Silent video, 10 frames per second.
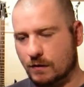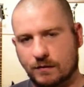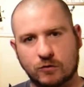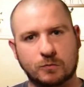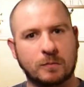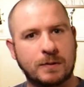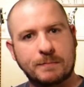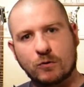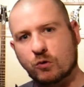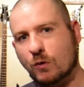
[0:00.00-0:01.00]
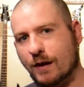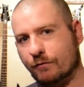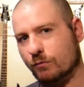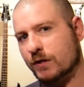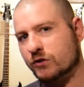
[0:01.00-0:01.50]
there's been people who
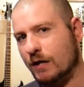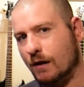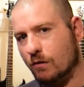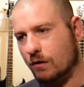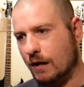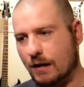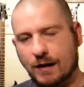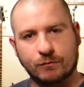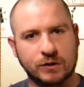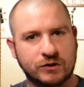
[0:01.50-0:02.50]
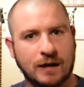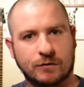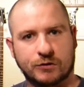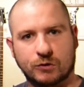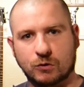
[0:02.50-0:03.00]
have reached out and I've reached
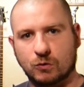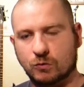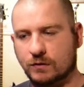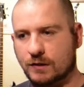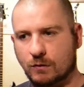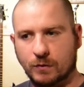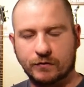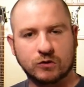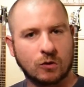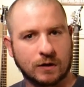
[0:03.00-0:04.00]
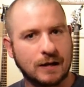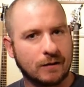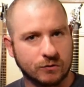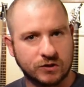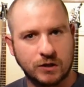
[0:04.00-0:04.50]
out to that we've started
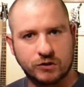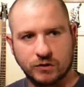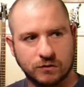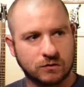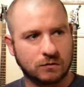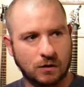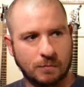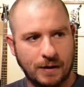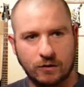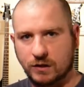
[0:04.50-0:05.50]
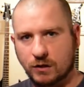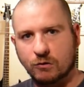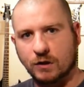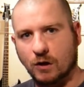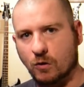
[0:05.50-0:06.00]
conversations about a
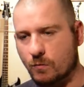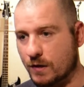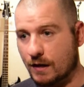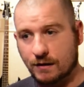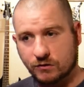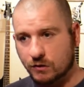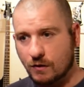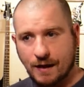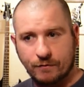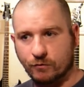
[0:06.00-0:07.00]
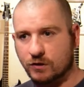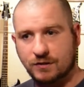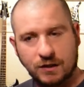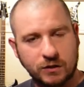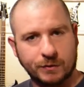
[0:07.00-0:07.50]
year ago that I still have
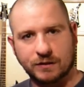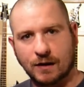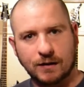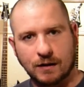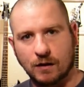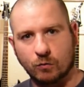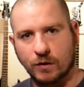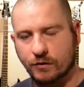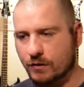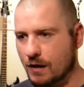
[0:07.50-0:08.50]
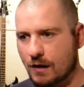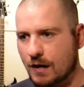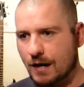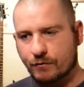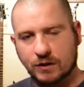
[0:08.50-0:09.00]
continuing dialogue with
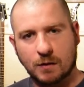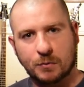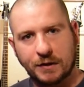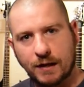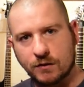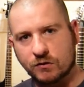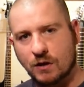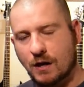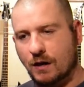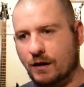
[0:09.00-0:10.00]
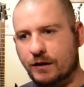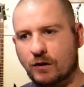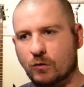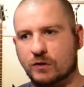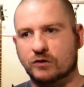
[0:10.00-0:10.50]
every couple days, you
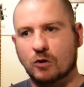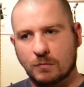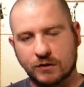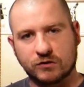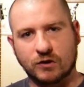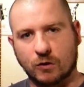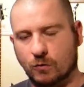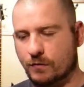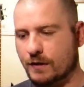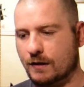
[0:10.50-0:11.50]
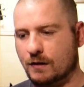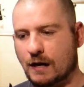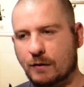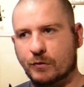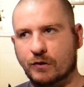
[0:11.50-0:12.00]
know, so much so that
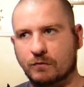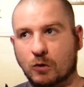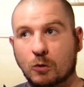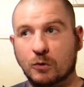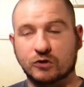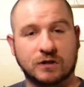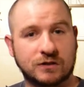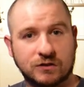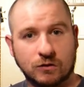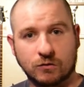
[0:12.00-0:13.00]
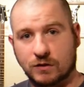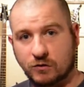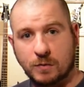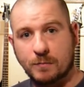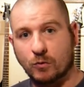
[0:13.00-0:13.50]
I would almost consider
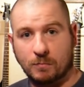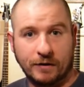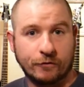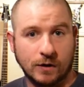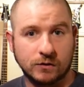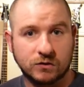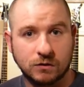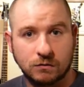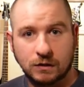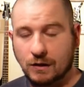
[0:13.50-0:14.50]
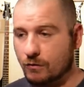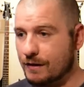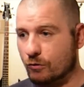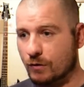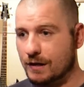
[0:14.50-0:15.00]
these people my friends. You know,
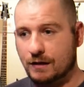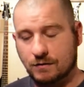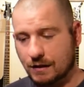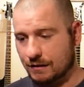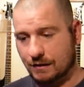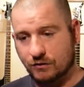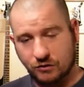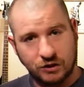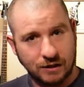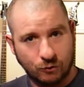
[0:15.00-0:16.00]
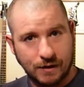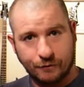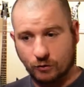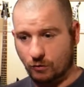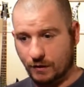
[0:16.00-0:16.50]
now granted, it's a
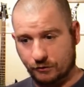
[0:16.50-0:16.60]
geographical